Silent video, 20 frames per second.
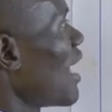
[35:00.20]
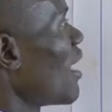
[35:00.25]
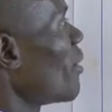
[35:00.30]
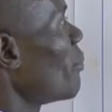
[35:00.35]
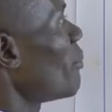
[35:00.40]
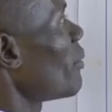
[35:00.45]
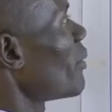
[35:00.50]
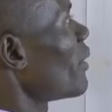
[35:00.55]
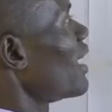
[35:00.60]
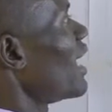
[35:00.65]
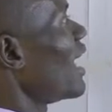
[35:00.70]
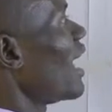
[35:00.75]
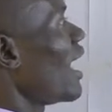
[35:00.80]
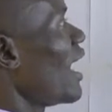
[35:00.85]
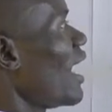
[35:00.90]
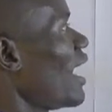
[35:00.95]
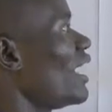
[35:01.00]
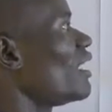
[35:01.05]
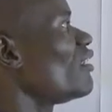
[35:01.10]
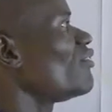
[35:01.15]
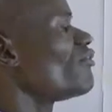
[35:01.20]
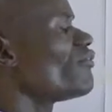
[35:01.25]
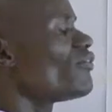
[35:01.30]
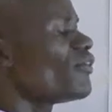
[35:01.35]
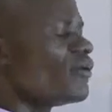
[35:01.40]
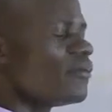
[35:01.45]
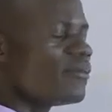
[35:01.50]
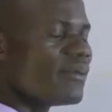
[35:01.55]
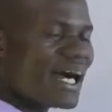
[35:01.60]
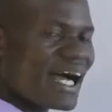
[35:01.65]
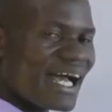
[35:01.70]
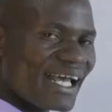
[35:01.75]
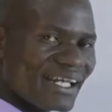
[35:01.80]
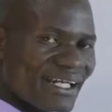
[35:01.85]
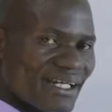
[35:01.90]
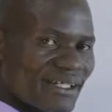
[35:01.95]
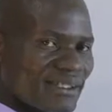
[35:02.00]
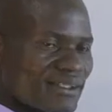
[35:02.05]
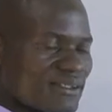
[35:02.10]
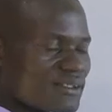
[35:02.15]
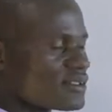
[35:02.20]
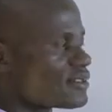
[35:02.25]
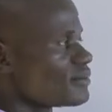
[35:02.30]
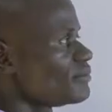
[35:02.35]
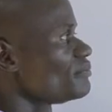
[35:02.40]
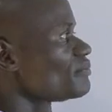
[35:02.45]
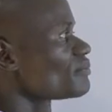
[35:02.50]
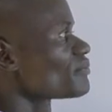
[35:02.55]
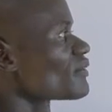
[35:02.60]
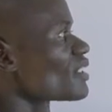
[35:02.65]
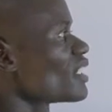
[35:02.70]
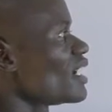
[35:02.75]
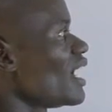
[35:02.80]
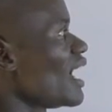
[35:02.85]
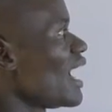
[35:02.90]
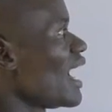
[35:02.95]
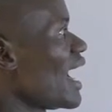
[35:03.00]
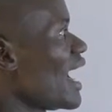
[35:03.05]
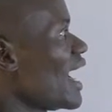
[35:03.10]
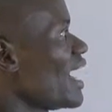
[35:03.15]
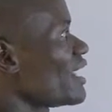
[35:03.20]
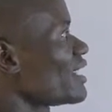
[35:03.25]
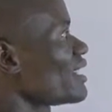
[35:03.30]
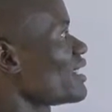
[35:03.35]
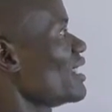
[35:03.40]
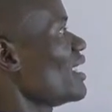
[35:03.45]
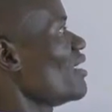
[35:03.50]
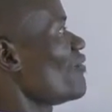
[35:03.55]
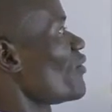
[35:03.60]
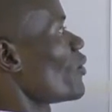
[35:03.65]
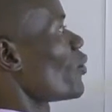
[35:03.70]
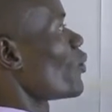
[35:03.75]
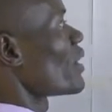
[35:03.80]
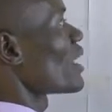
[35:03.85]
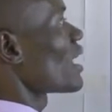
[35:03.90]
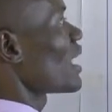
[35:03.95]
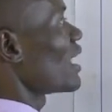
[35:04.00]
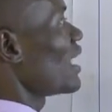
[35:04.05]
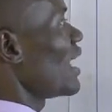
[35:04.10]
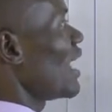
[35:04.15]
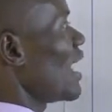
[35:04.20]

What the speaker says: up and form island. And therefore, we can